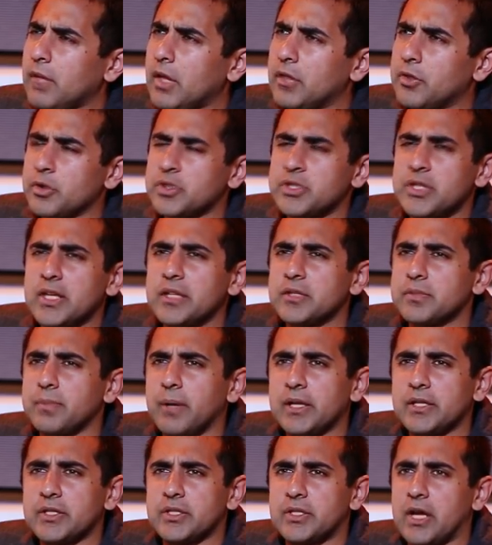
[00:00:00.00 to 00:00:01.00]
those things
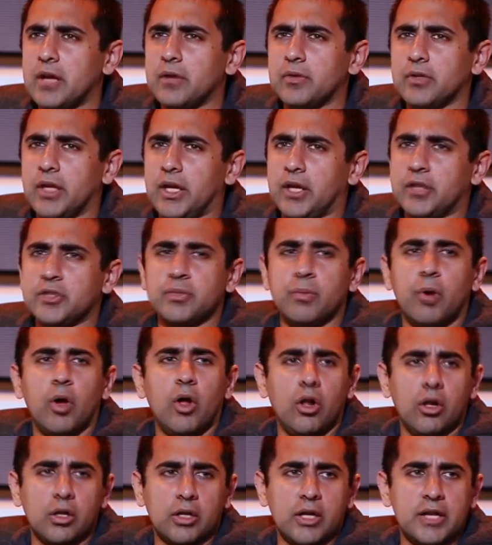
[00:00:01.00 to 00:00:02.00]
might sound like
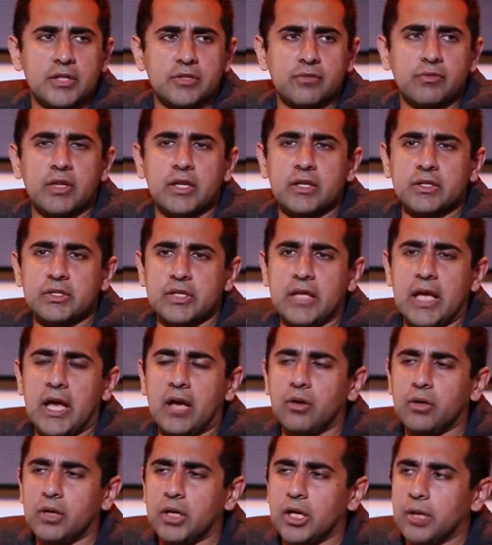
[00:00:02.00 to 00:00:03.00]
small kinds of things
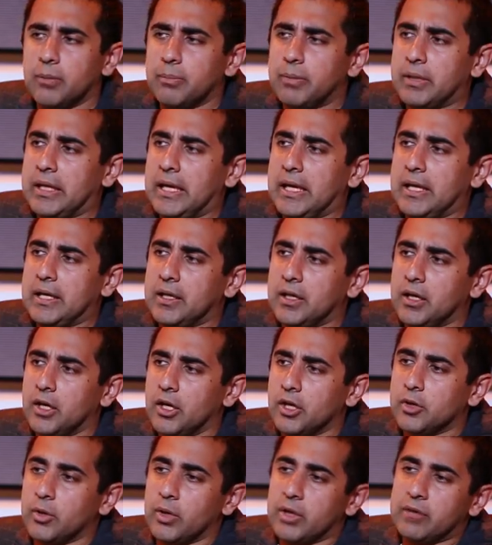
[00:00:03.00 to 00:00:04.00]
now, but like
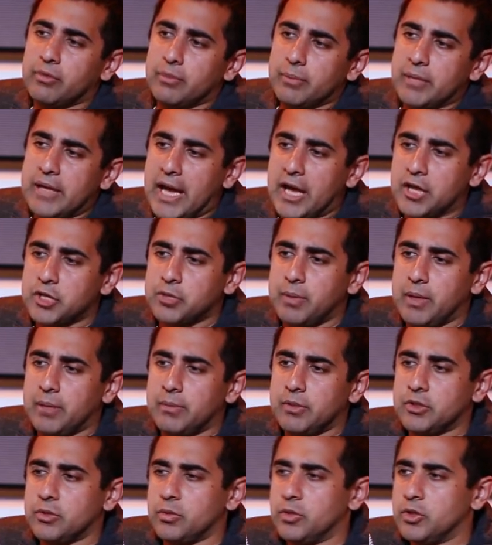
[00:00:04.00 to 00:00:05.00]
going from cash
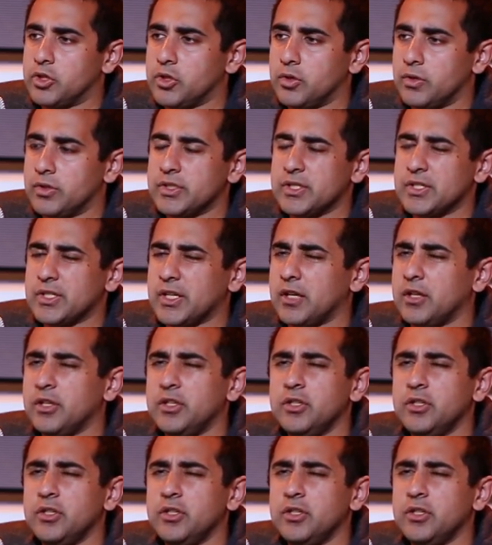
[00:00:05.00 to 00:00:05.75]
payment to insurance is like a